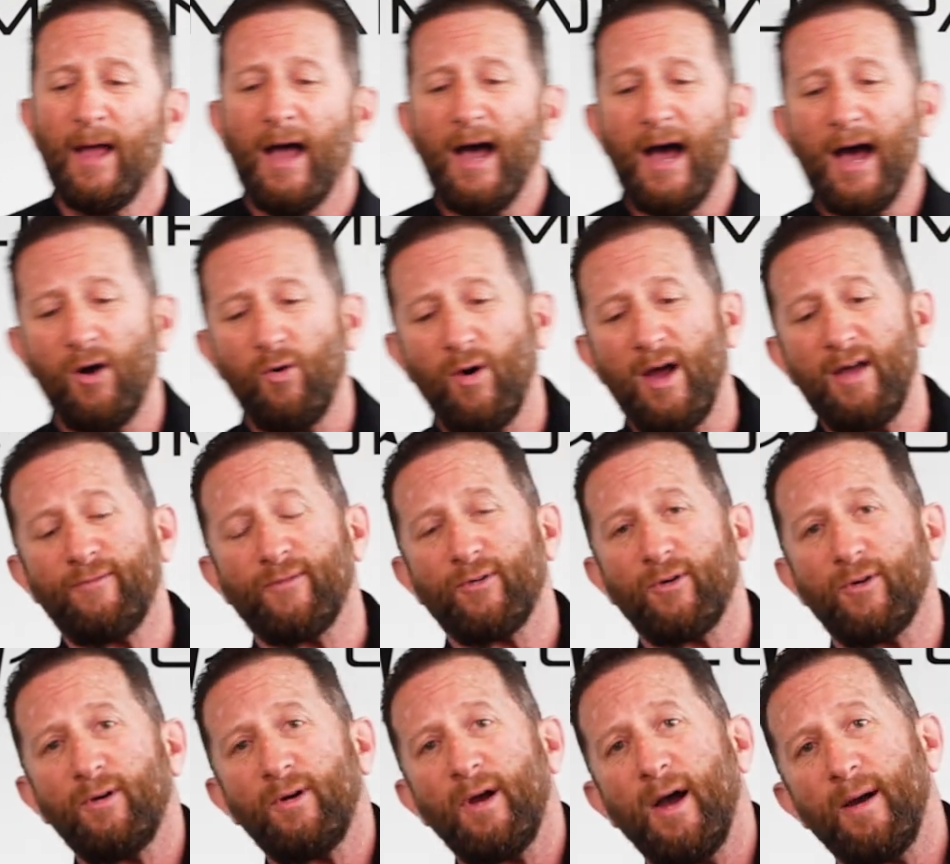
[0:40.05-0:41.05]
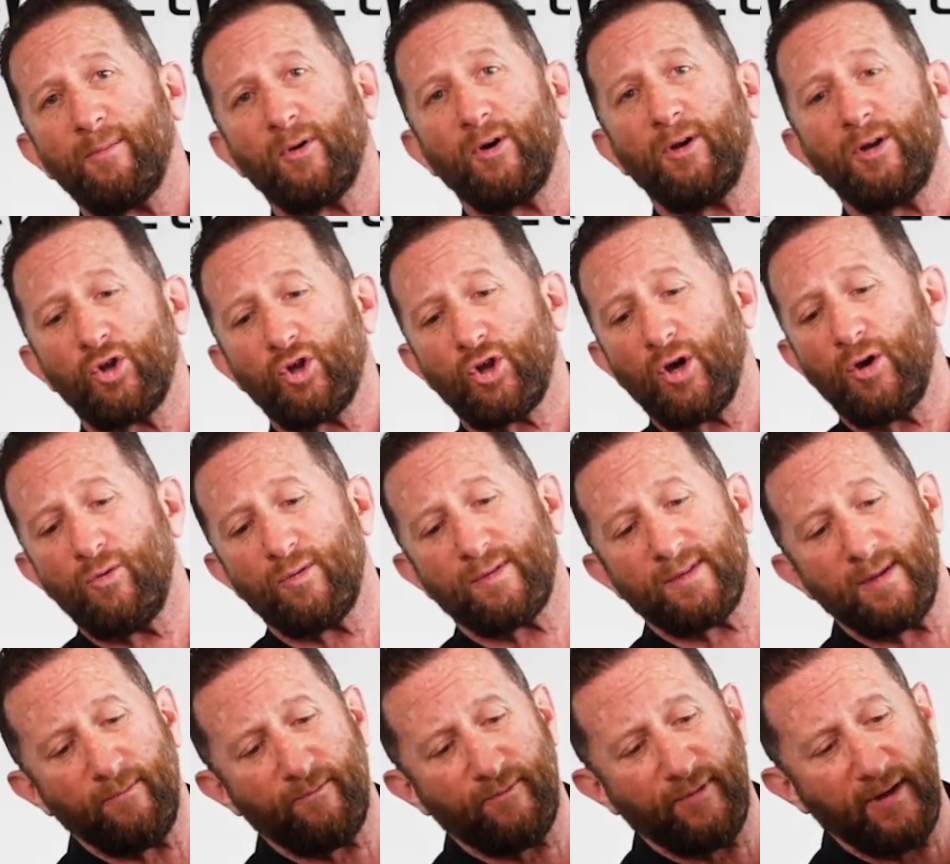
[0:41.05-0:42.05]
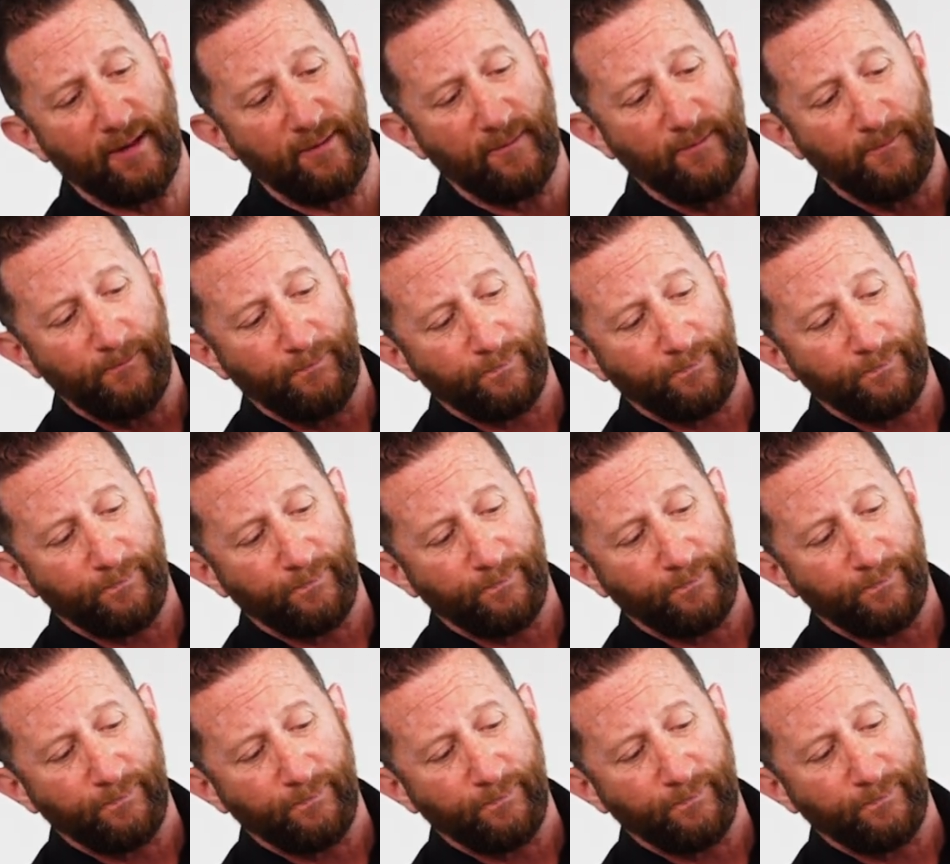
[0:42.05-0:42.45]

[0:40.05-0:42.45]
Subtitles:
However, I'm going to show you something.